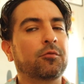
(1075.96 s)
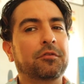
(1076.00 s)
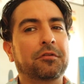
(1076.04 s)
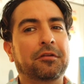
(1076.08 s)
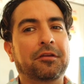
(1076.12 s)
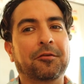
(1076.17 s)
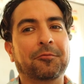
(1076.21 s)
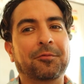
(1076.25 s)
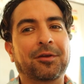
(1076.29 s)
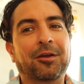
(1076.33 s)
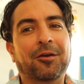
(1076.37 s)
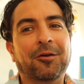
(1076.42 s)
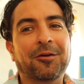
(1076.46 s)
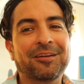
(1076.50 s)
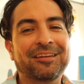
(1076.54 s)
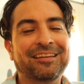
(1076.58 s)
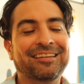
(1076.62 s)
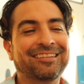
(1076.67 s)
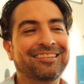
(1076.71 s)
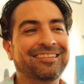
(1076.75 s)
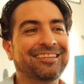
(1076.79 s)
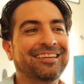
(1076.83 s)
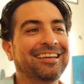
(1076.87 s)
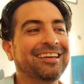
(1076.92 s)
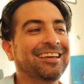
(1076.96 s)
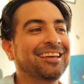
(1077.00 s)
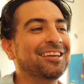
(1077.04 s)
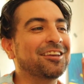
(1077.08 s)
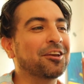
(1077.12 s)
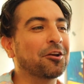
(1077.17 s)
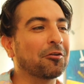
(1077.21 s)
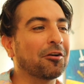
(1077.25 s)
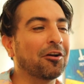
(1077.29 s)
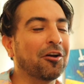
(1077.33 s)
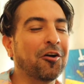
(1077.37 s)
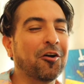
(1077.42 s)
Here we go.
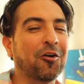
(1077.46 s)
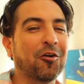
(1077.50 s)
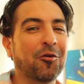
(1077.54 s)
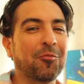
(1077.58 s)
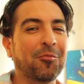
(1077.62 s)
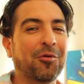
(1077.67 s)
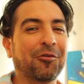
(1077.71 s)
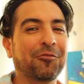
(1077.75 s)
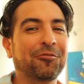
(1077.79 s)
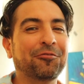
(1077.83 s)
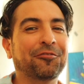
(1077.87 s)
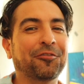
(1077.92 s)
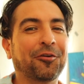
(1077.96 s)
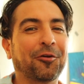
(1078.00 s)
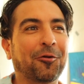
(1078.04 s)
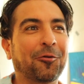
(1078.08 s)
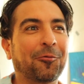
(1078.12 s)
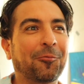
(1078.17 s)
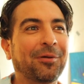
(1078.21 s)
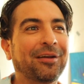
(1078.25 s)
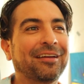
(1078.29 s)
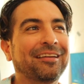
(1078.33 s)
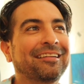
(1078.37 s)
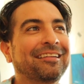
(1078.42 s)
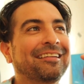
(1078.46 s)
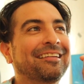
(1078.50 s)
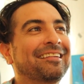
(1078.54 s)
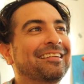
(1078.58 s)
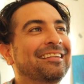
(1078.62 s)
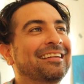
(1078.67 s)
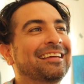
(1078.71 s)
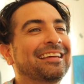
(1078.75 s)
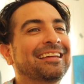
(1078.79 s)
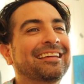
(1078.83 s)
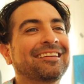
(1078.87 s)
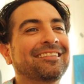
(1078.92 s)
You're a homophobe.
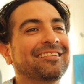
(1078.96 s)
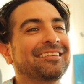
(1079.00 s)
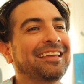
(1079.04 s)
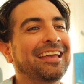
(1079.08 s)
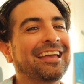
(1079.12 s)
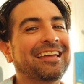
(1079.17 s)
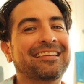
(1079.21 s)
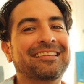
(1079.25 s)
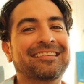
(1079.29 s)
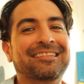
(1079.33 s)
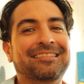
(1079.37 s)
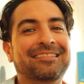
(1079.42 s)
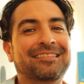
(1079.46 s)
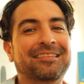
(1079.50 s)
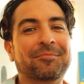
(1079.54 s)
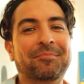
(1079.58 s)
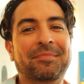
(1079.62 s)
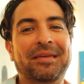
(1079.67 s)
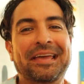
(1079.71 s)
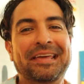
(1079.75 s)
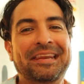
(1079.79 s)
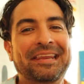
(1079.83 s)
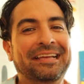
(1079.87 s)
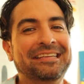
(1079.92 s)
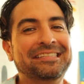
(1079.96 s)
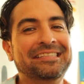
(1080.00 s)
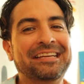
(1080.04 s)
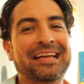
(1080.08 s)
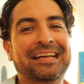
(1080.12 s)
Again, the man has